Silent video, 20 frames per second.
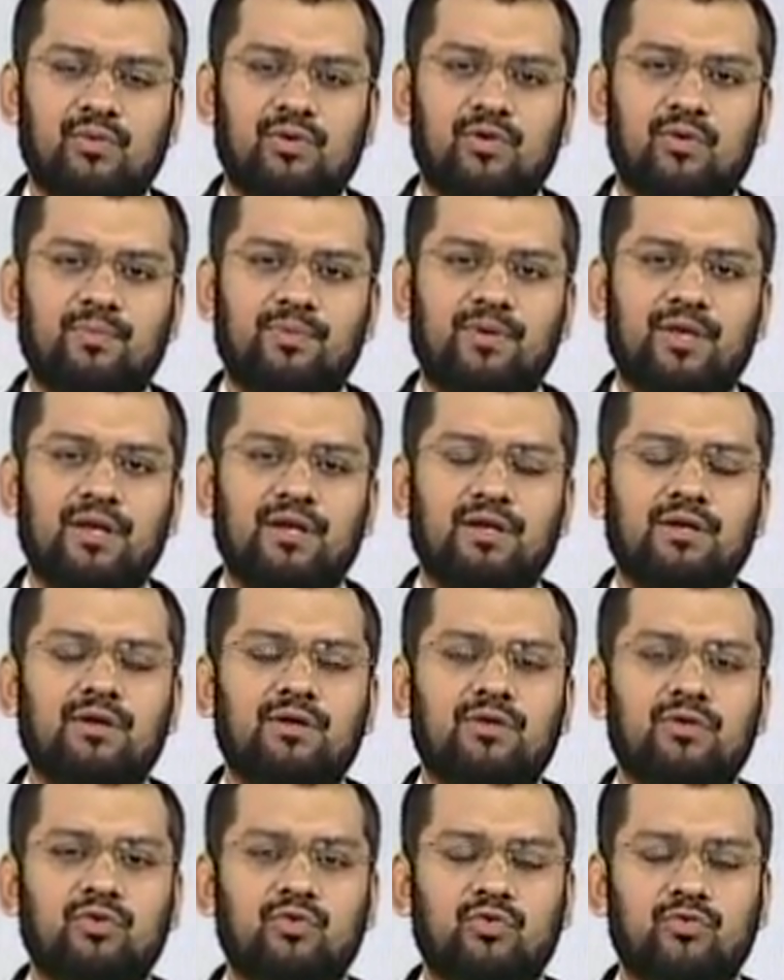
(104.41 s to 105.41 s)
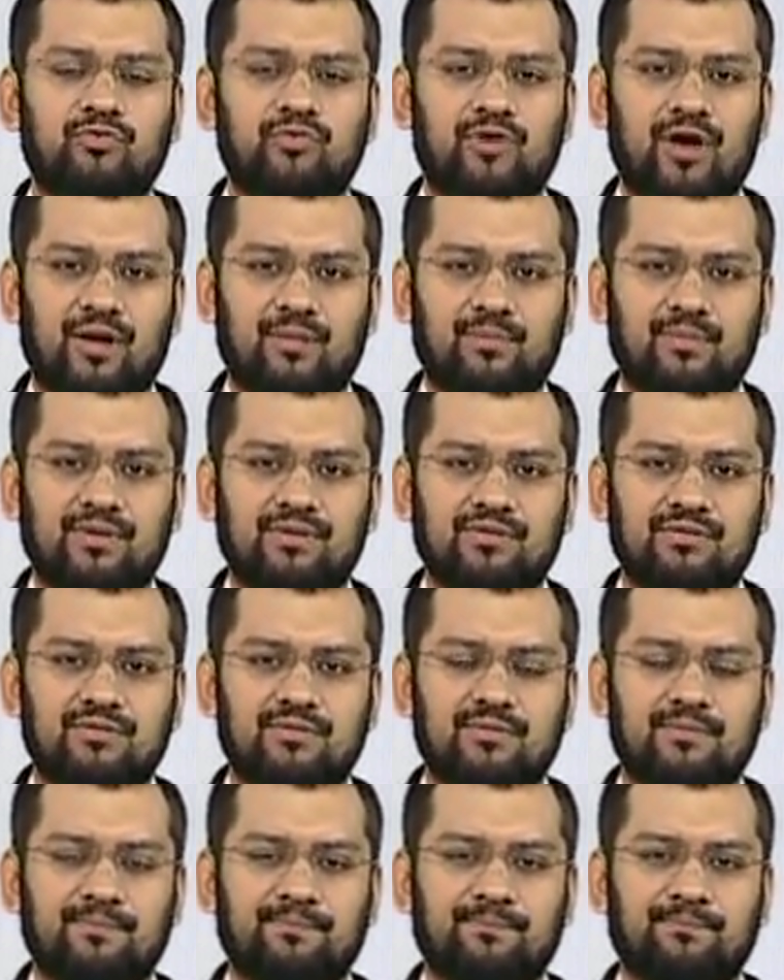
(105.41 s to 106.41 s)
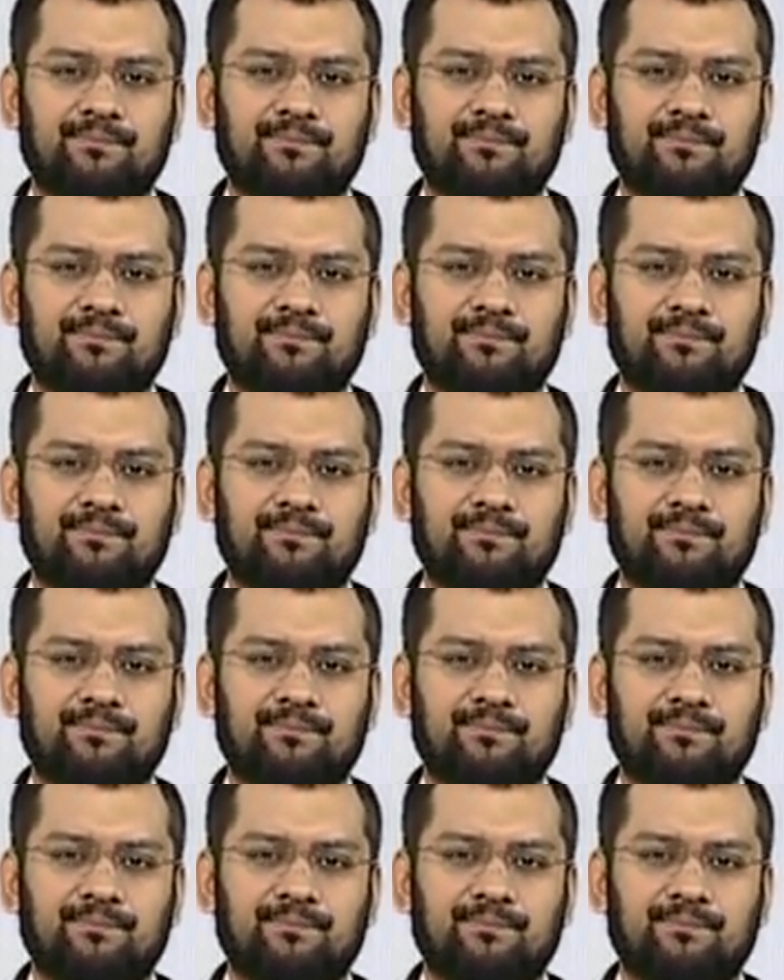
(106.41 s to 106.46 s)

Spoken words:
will obtain two fragments.